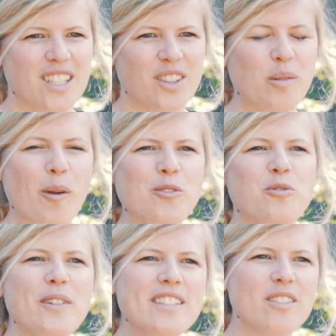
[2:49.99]
The
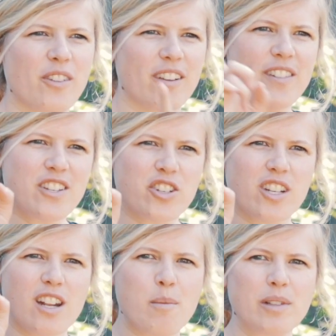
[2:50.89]
most recent
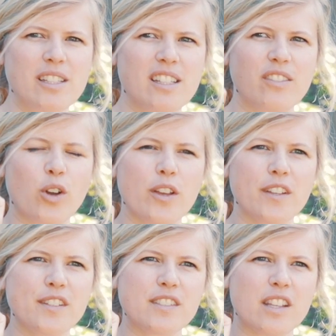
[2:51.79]
renovation, I believe,
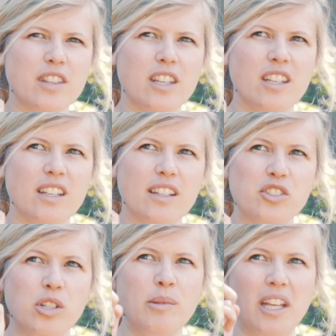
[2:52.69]
is the
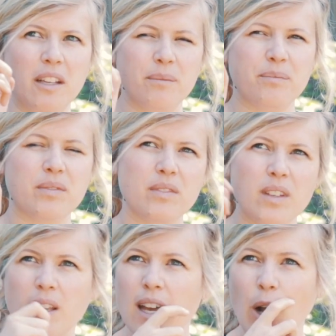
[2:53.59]
chimney.
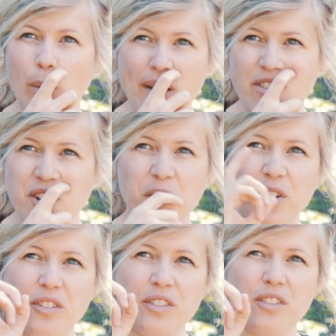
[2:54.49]

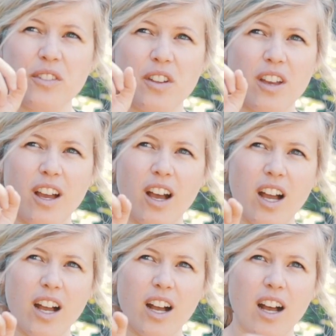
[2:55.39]
However,
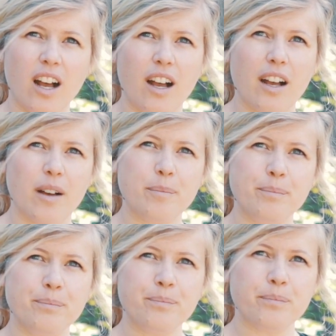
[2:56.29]

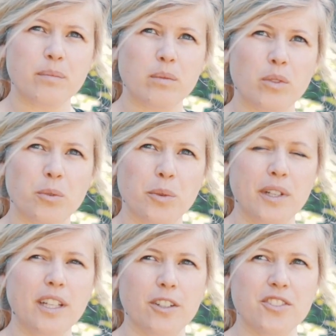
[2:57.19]

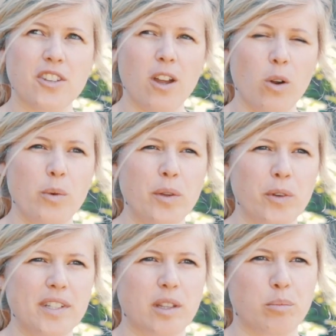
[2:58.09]
3 years ago, we
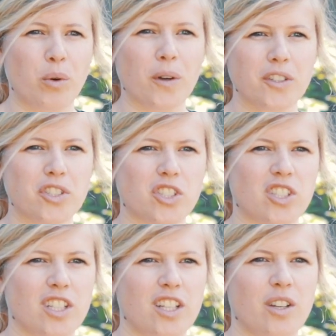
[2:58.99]
redid the porch,
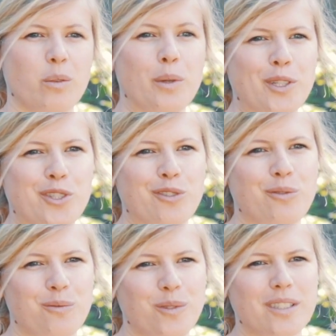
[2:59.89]
which
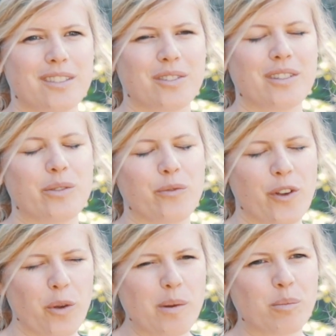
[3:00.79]
was
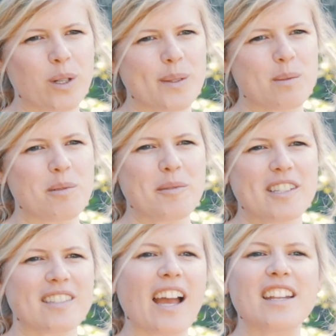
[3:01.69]
very important to me because I